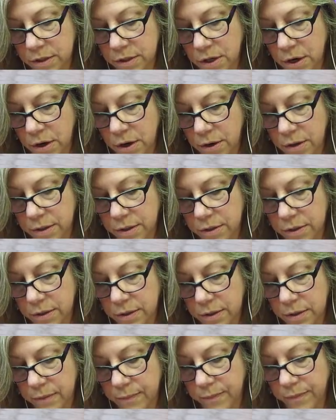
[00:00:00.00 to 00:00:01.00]
start
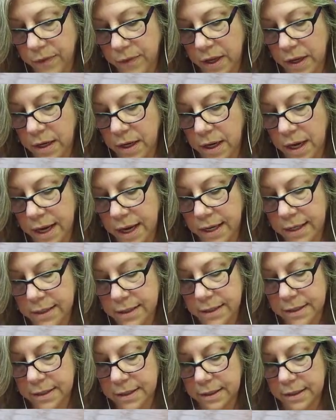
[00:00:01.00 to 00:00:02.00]
a
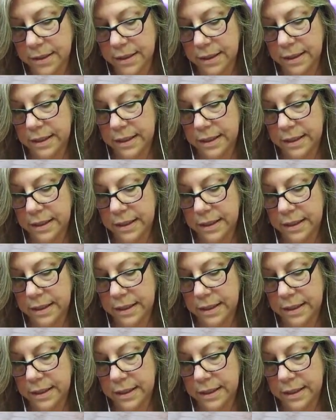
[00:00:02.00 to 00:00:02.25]
nice,